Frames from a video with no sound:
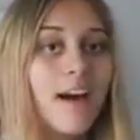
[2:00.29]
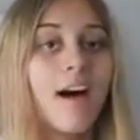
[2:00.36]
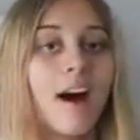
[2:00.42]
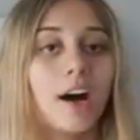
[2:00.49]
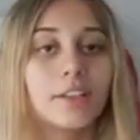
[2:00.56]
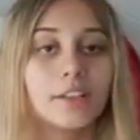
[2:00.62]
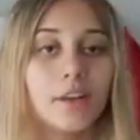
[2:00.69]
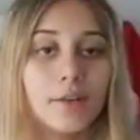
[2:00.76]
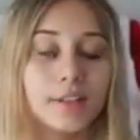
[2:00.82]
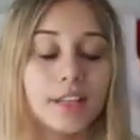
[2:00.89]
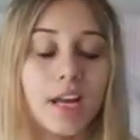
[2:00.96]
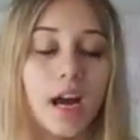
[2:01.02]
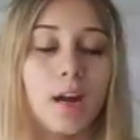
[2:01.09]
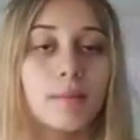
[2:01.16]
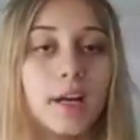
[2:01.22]
I'll lower the
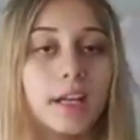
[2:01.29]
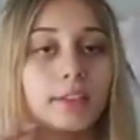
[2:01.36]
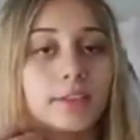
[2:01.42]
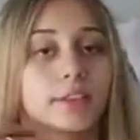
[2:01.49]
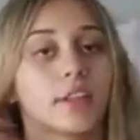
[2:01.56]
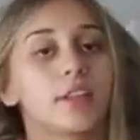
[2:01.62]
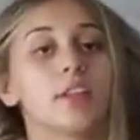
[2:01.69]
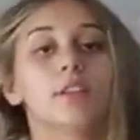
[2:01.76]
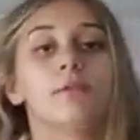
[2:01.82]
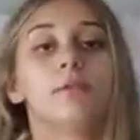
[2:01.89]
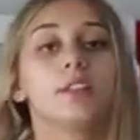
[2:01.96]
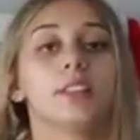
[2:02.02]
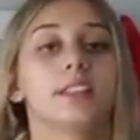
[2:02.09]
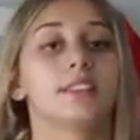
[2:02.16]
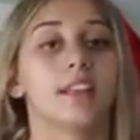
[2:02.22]
camera angle so you can
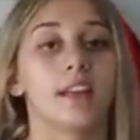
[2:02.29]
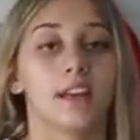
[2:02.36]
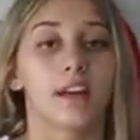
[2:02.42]
fully see